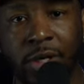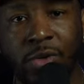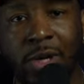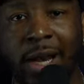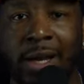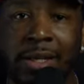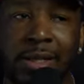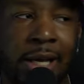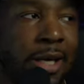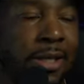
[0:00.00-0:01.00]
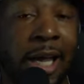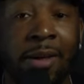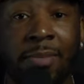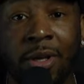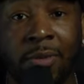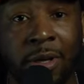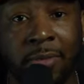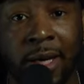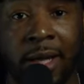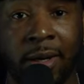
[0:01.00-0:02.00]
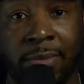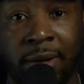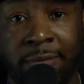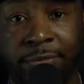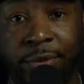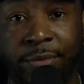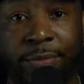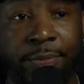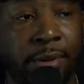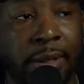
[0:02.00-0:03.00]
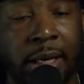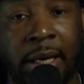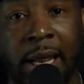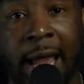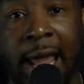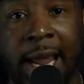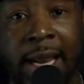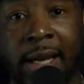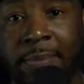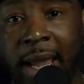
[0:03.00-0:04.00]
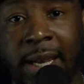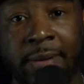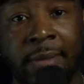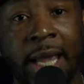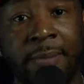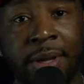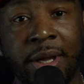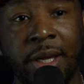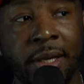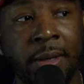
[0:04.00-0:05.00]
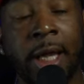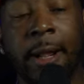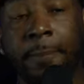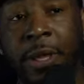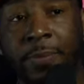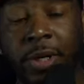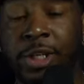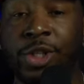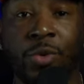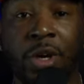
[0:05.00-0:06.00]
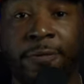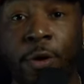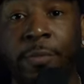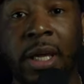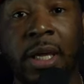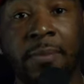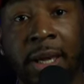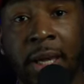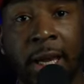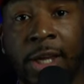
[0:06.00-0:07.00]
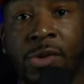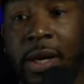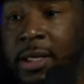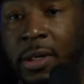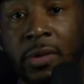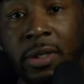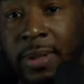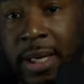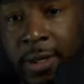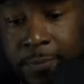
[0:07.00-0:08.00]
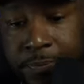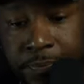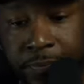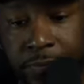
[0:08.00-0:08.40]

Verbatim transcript: Because you got to understand, there's 8 billion people out here, bro. Eh, eh, out of 8, 8, 8 billion people, it's 3 or 4 billion men, and you ain't the only player